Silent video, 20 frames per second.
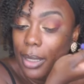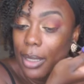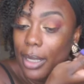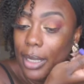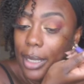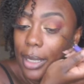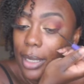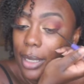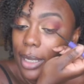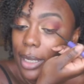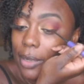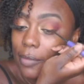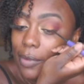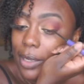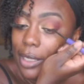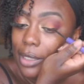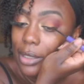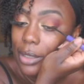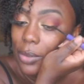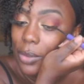And I've
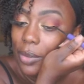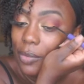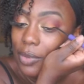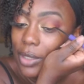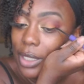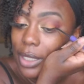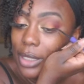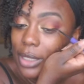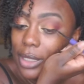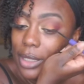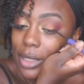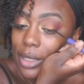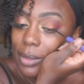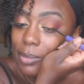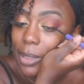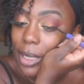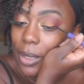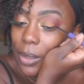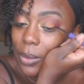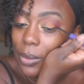got two of these. This is
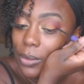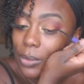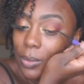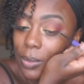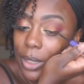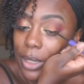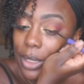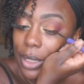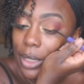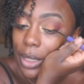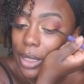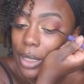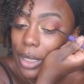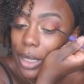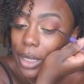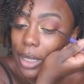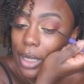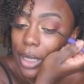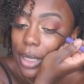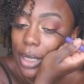my old one
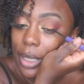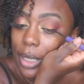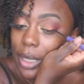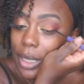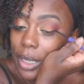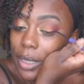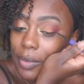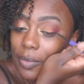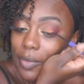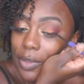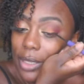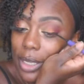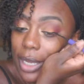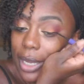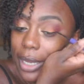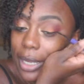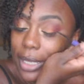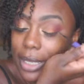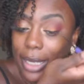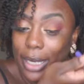of the
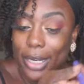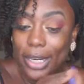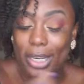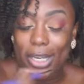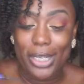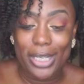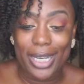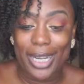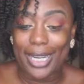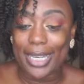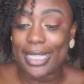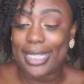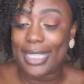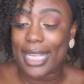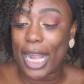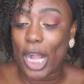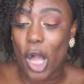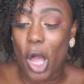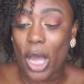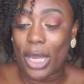eyeliner and it's
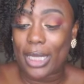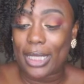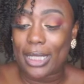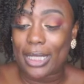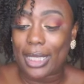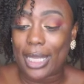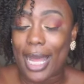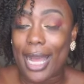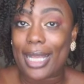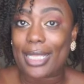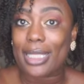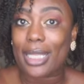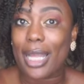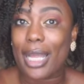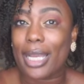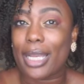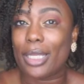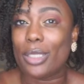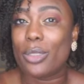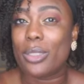like on its last
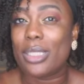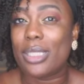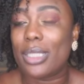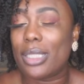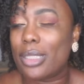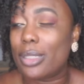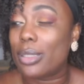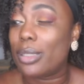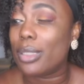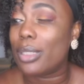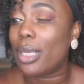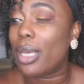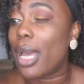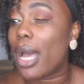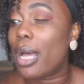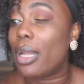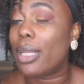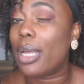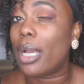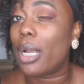leg and you can still see
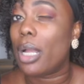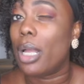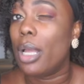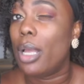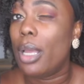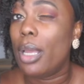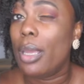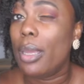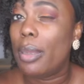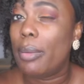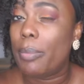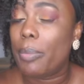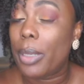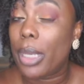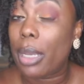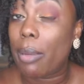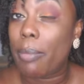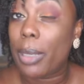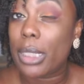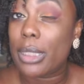how like
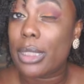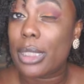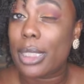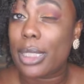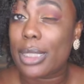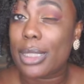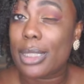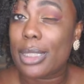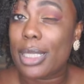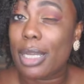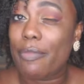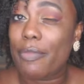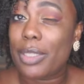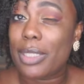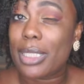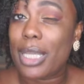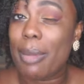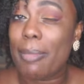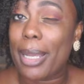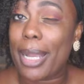pigmented and stuff
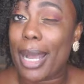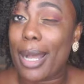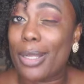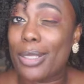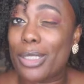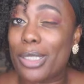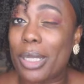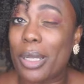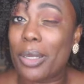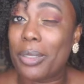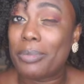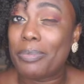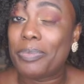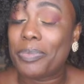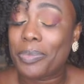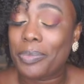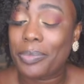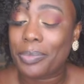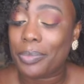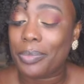it's coming out. So
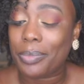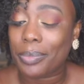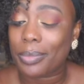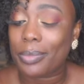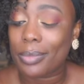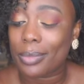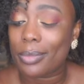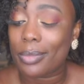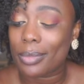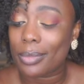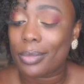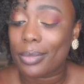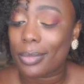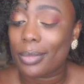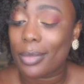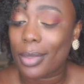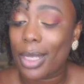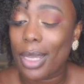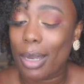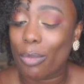
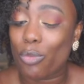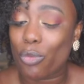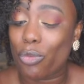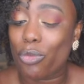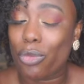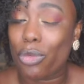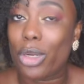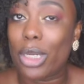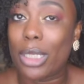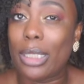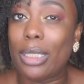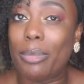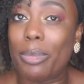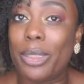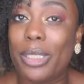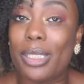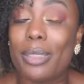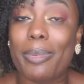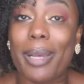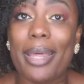I'm really
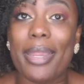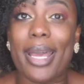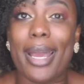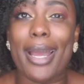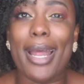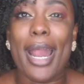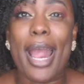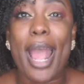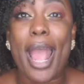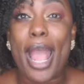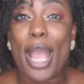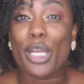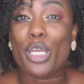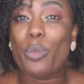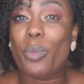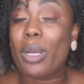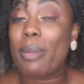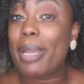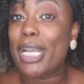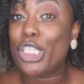pleased by that. And you
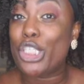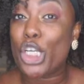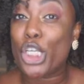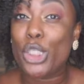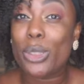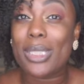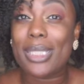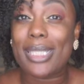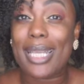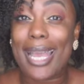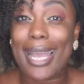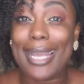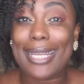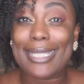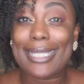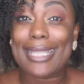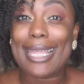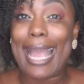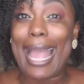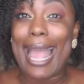wanna make sure you stay
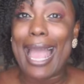into the